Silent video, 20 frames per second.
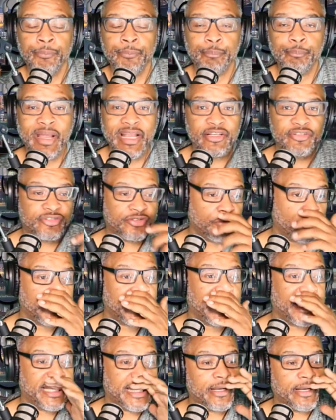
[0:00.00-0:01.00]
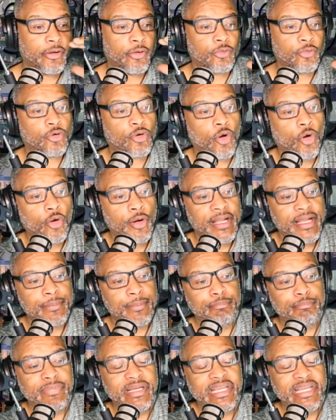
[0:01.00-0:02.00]
Make sure that they don't go
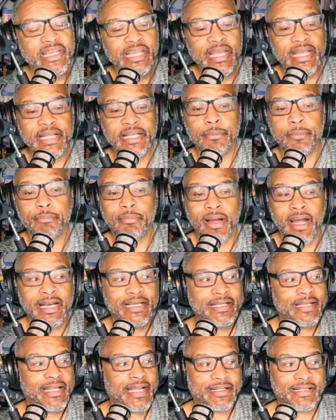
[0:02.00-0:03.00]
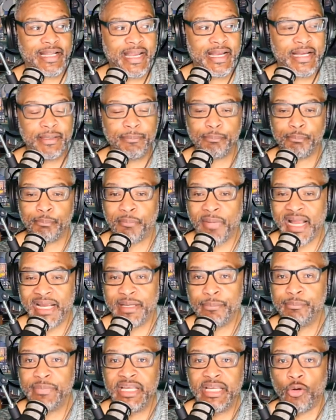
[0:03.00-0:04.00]
and meet anybody that they
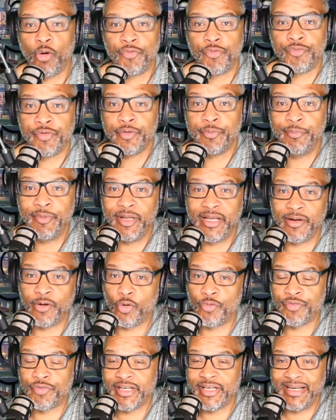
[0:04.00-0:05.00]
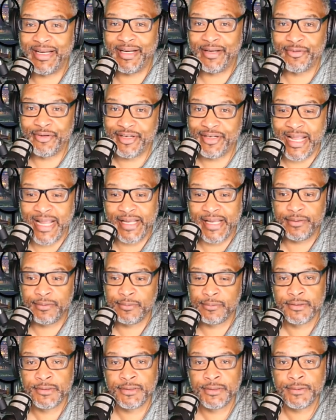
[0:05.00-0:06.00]
might meet over the over the internet.
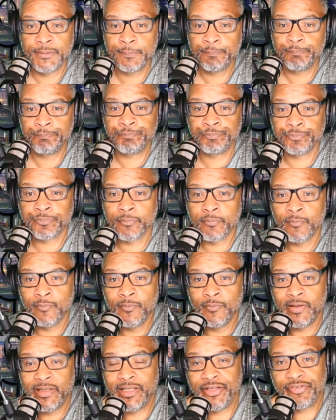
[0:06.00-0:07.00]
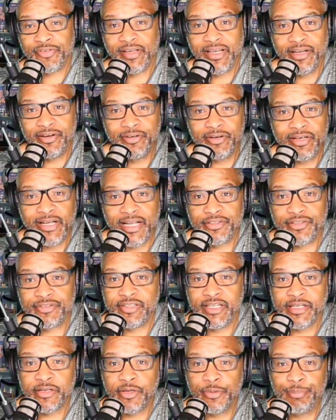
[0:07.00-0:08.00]
This internet
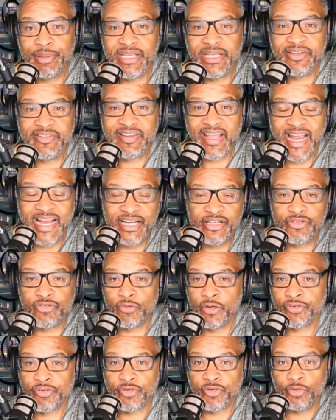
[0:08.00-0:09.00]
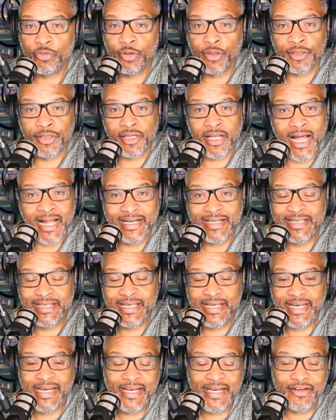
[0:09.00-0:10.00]
shit could be dangerous to a lot of
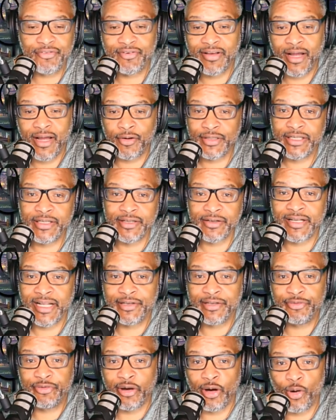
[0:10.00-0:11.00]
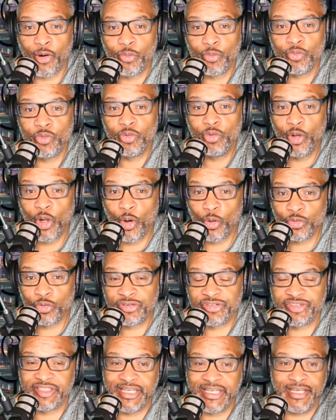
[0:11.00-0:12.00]
kids out here that don't know
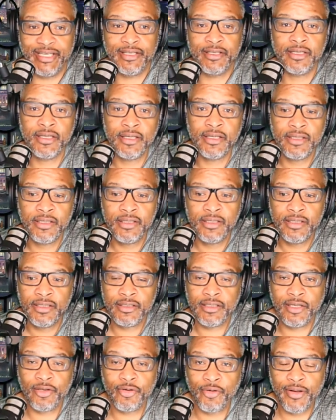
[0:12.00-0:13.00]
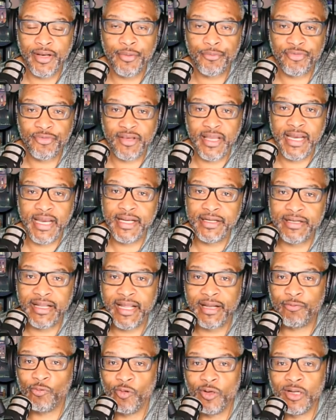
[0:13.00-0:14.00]
shit. You know what I'm saying?
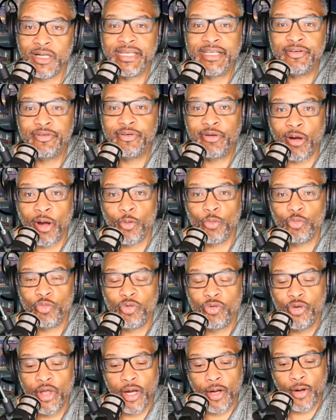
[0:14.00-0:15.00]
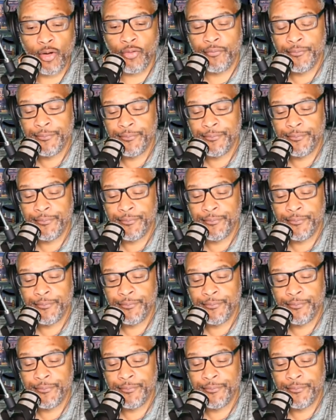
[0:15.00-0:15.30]
That really don't know.